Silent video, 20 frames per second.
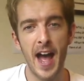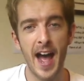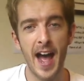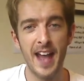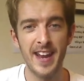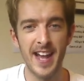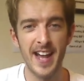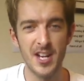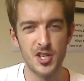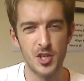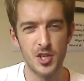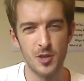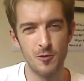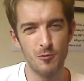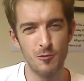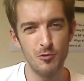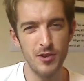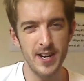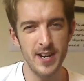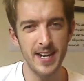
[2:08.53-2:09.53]
and that should
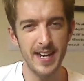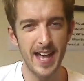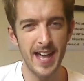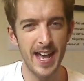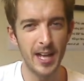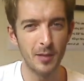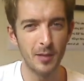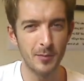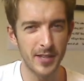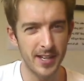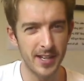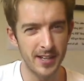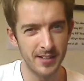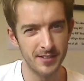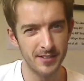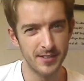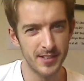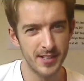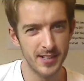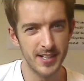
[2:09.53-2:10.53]
really help you
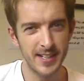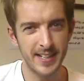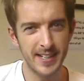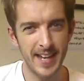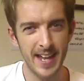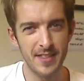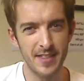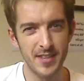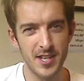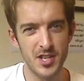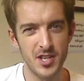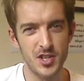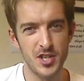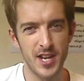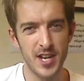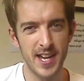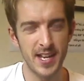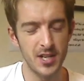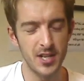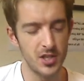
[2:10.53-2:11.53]
get this
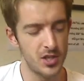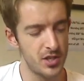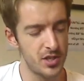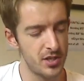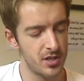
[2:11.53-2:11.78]
change